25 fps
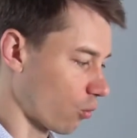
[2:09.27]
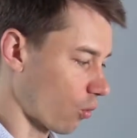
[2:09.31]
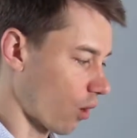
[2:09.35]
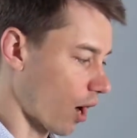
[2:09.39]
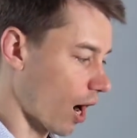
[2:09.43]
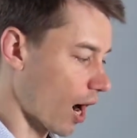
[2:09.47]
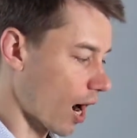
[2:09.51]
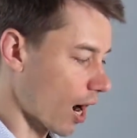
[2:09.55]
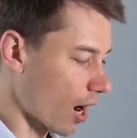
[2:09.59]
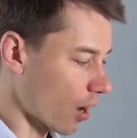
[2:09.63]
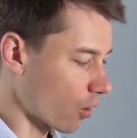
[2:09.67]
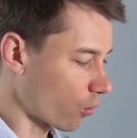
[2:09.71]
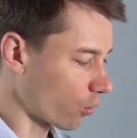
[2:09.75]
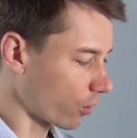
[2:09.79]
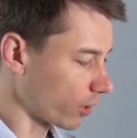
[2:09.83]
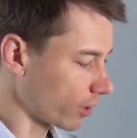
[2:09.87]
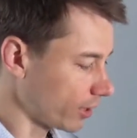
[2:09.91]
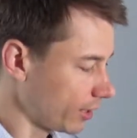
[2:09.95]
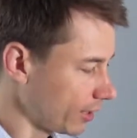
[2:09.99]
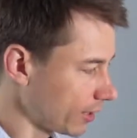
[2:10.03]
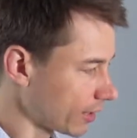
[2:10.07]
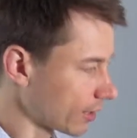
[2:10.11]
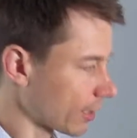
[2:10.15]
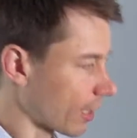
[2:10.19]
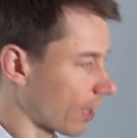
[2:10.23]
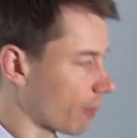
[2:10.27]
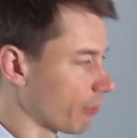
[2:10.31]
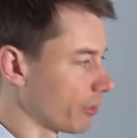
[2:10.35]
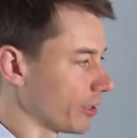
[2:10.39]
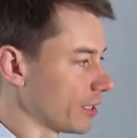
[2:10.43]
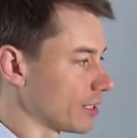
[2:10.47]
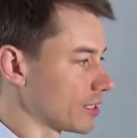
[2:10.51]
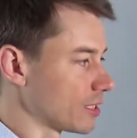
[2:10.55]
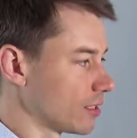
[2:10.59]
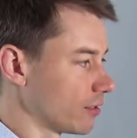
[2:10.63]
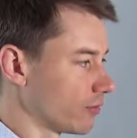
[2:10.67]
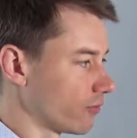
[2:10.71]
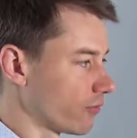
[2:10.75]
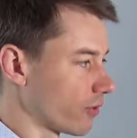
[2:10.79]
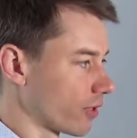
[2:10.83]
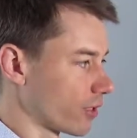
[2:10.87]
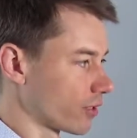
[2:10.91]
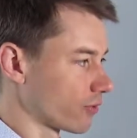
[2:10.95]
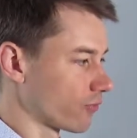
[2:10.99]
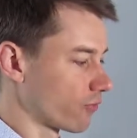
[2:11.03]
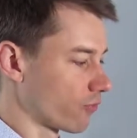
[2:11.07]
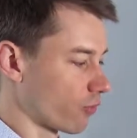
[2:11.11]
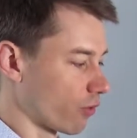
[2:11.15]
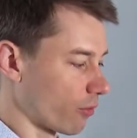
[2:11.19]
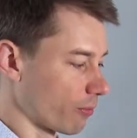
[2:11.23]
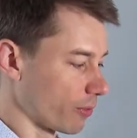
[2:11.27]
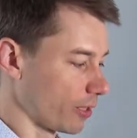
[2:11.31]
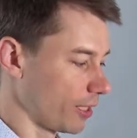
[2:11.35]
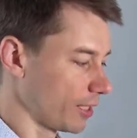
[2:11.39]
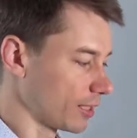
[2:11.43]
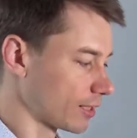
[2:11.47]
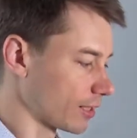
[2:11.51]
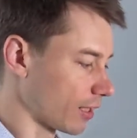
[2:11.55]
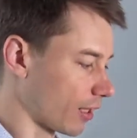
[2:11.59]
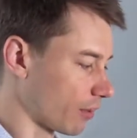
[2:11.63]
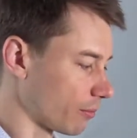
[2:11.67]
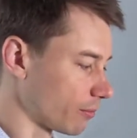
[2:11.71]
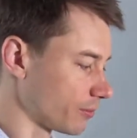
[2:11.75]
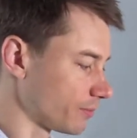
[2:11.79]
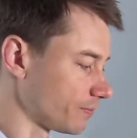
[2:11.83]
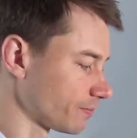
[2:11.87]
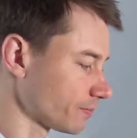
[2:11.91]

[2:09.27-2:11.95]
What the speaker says: how GitLab is different from GitLab.